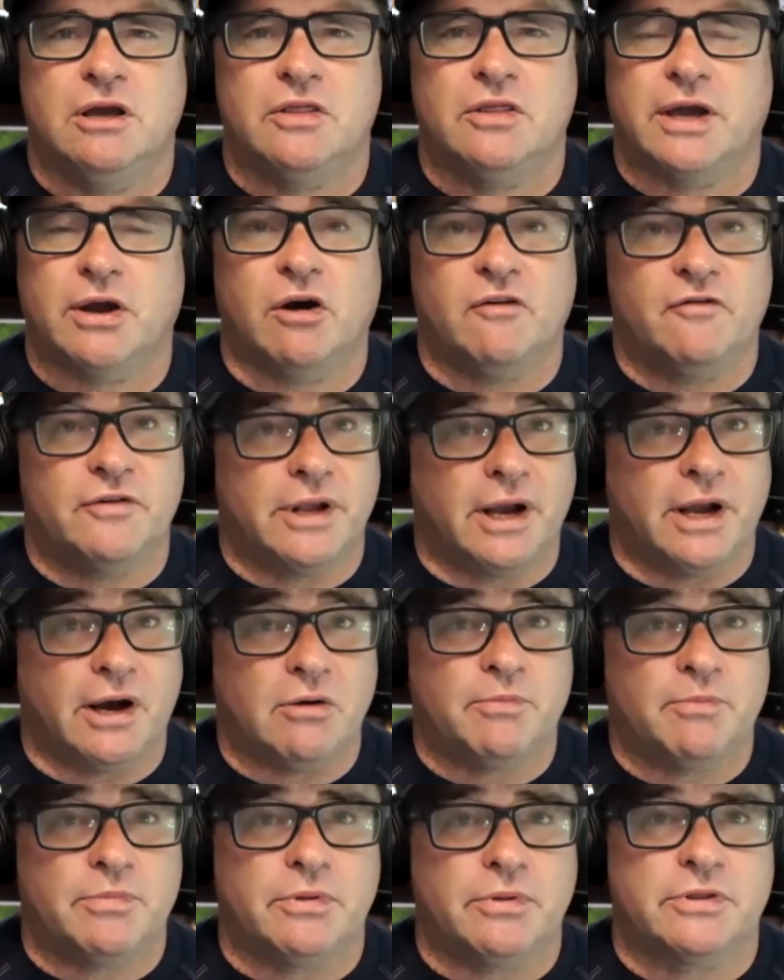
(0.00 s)
They offered
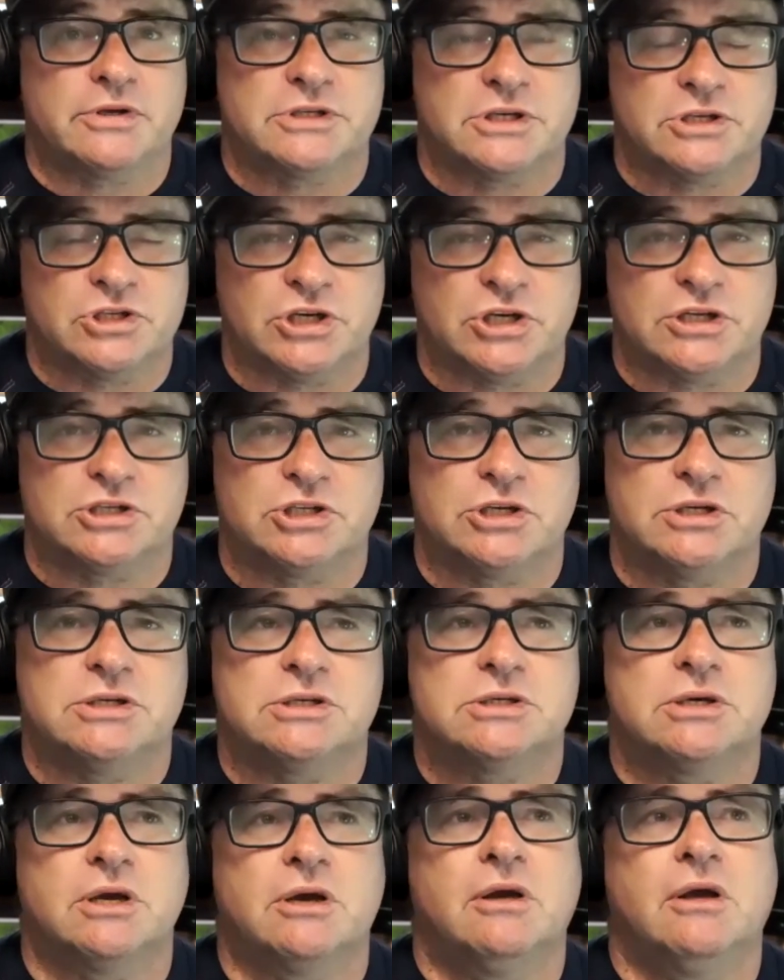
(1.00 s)
help, the
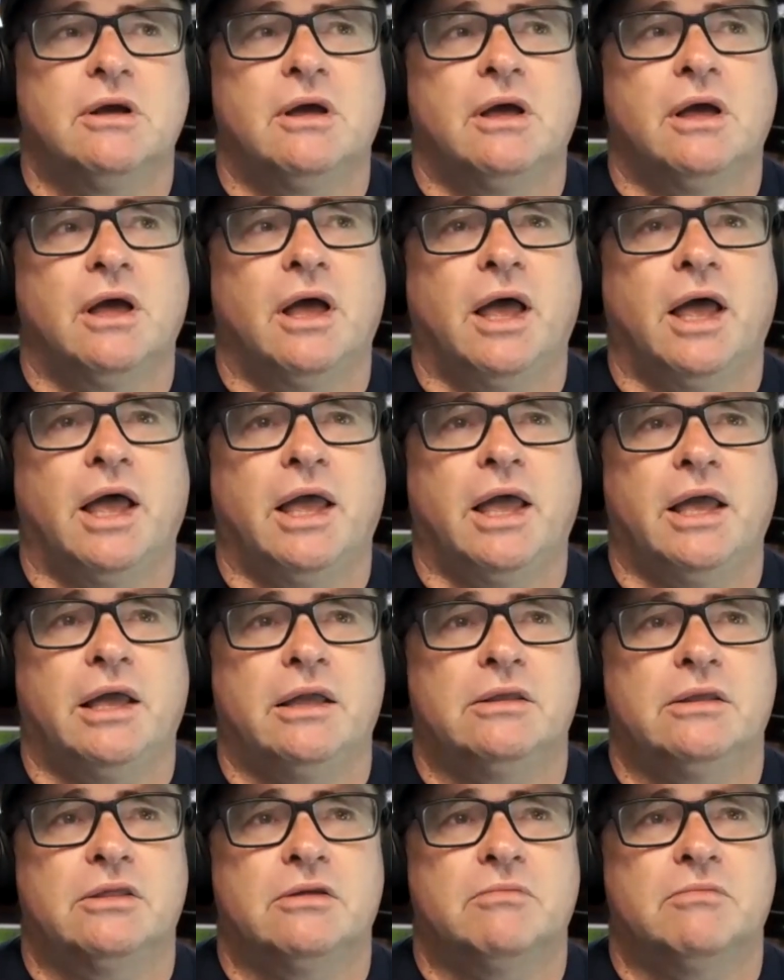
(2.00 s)
suggestions,
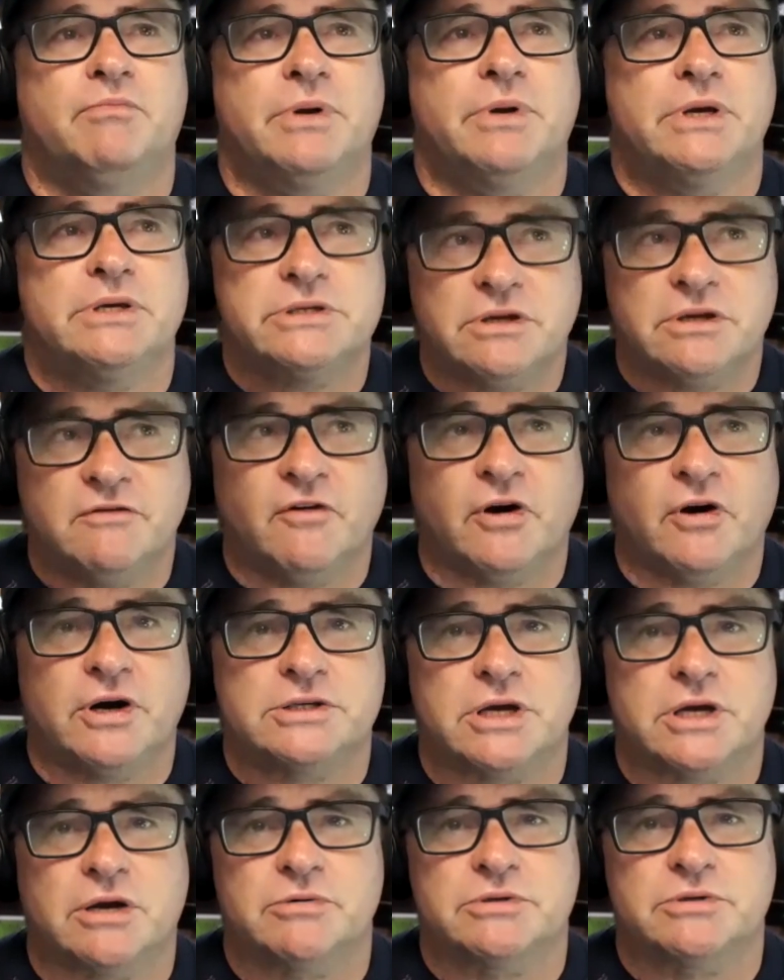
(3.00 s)
and the best
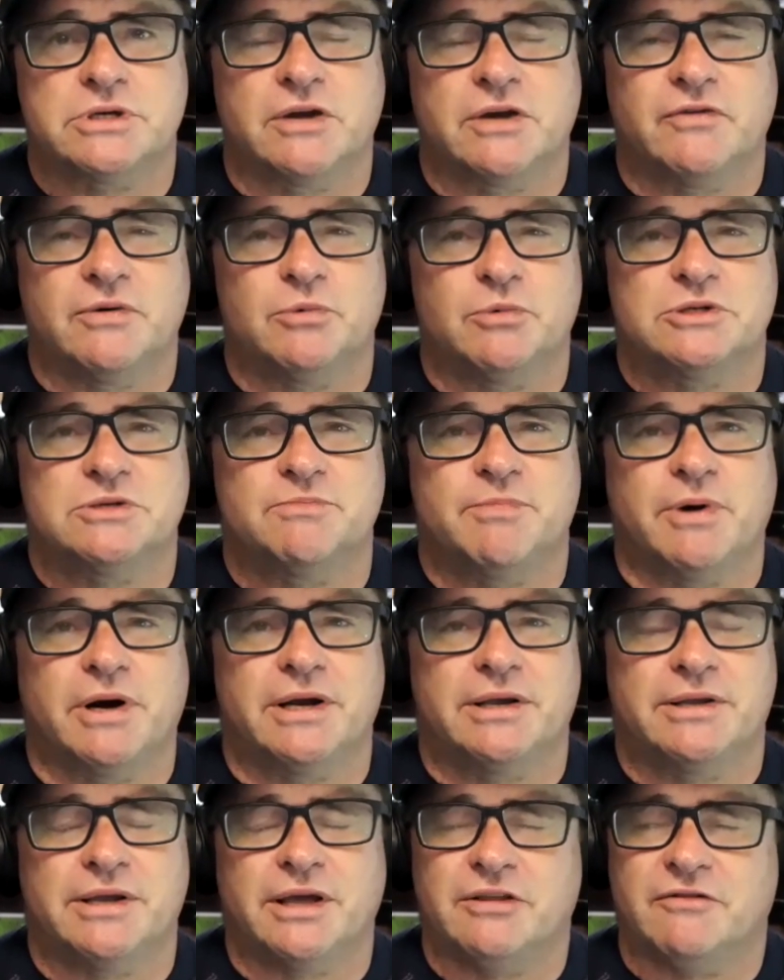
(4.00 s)
advice I was given was by
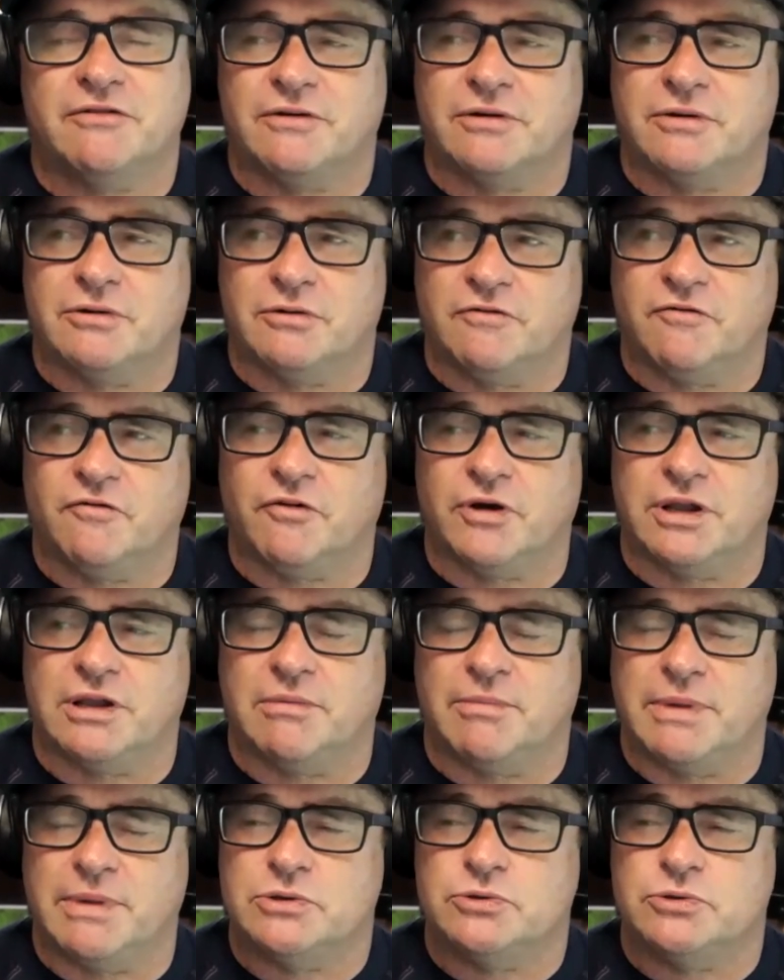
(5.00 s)
another good friend, a
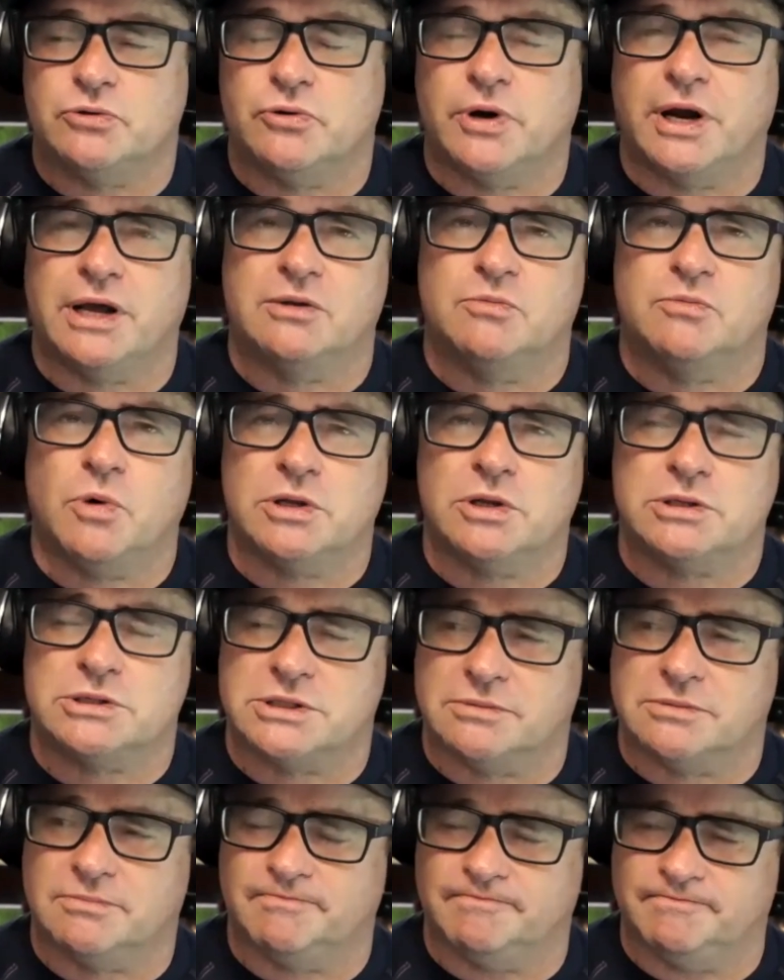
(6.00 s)
mentor, Alan Watson.